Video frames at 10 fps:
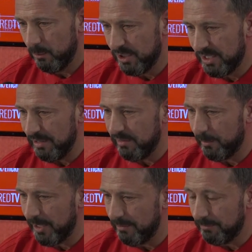with Steve
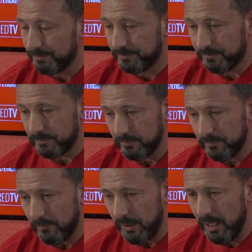coming in,
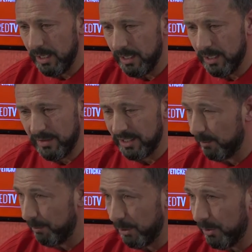I think it's
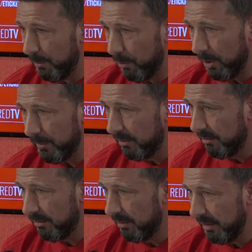a brilliant appointment,
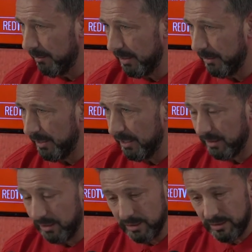by the way. I
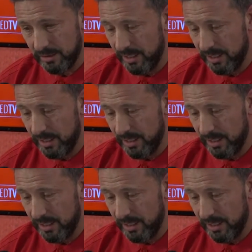think it's,